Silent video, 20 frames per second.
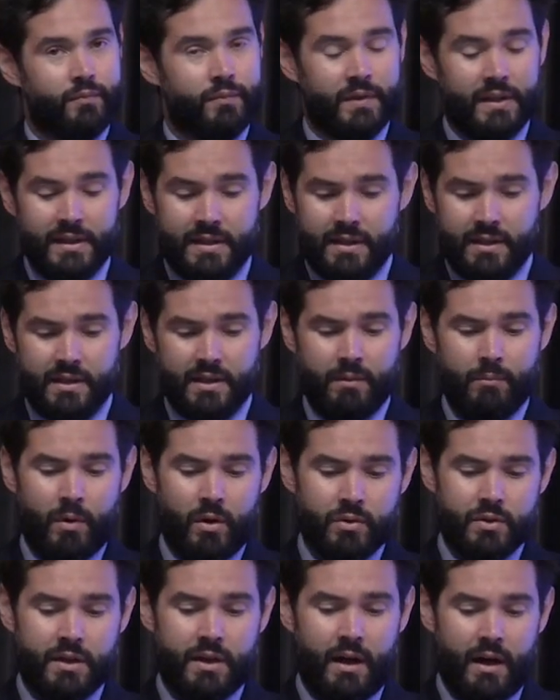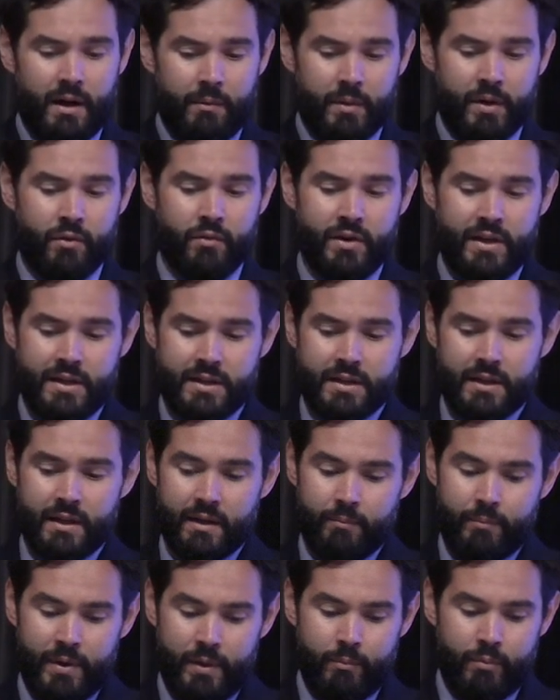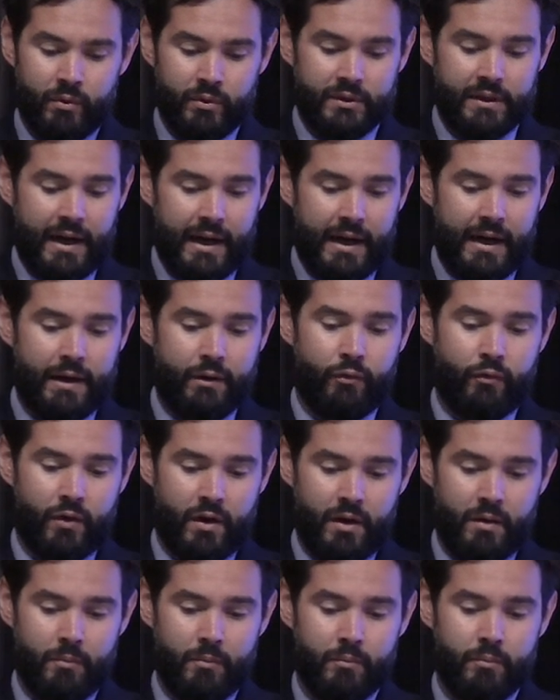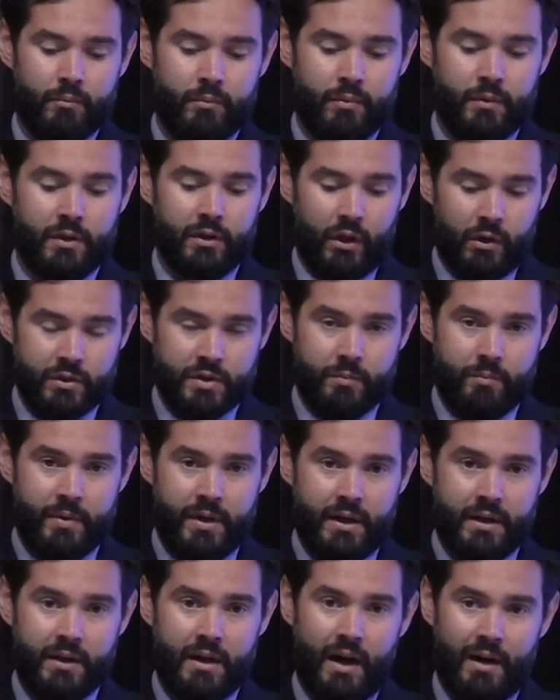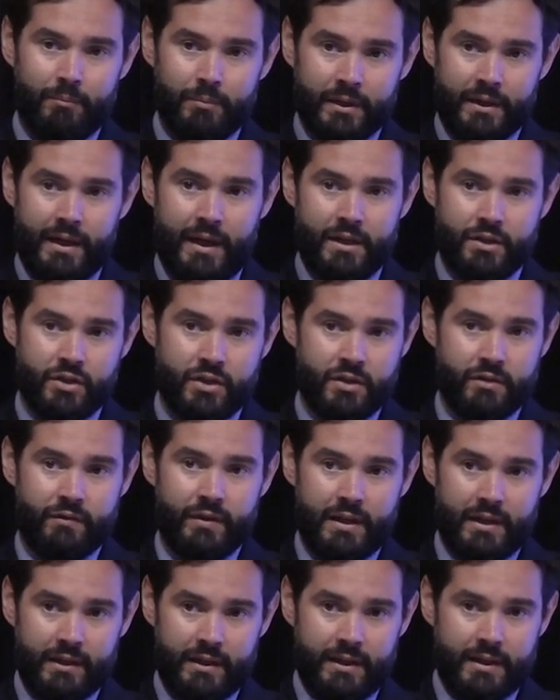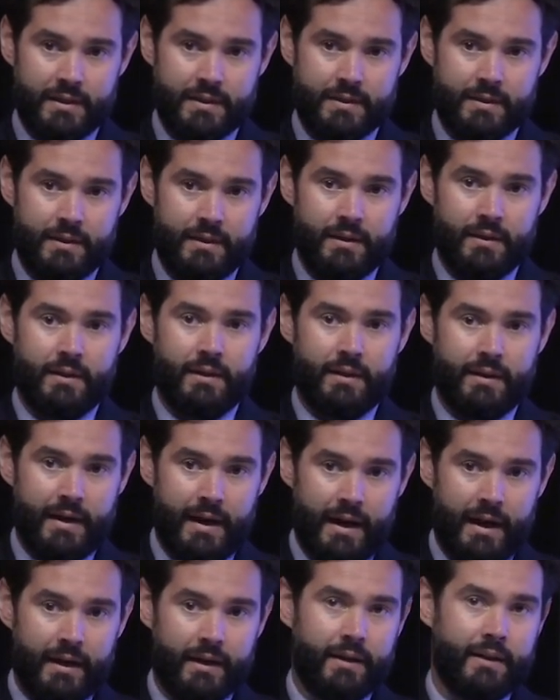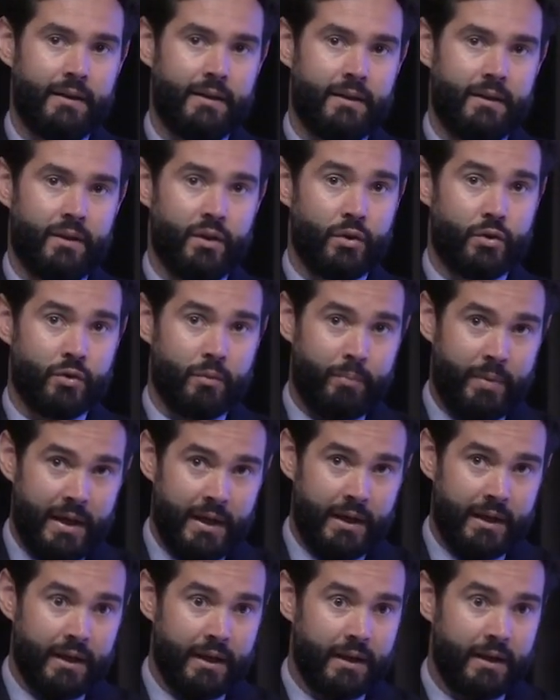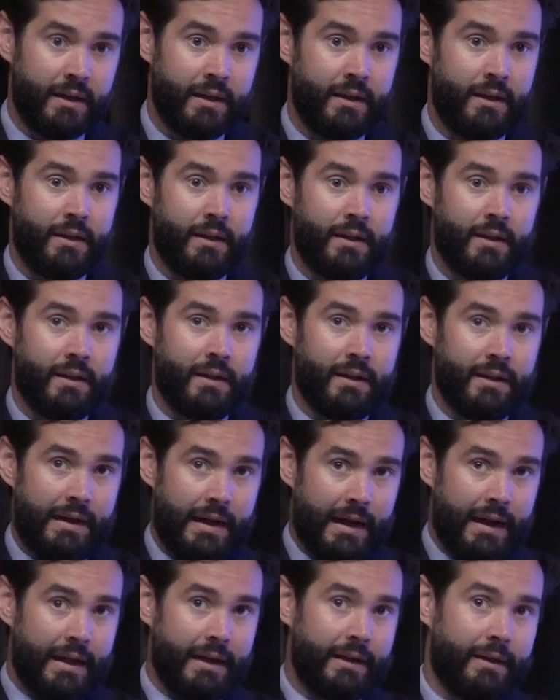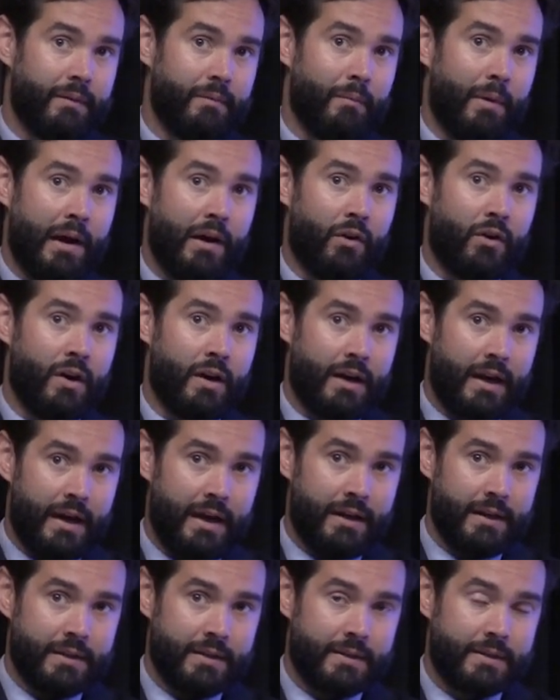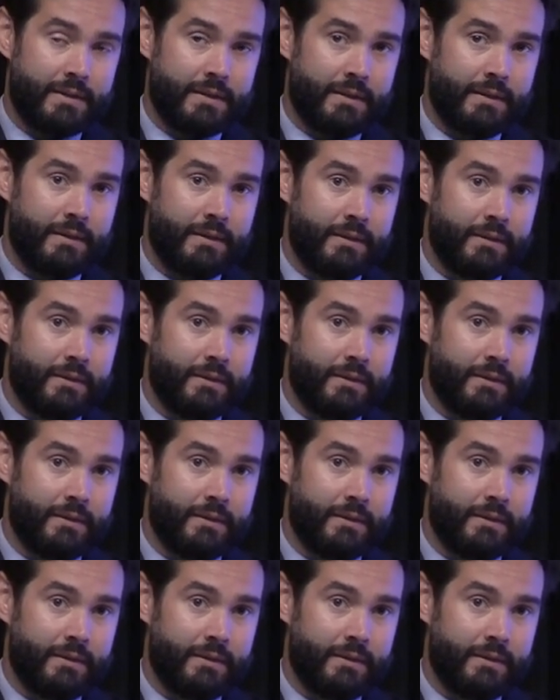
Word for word: This is the most common reason that people die from clozapine, complications of ileus, not neutropenia, not myocarditis.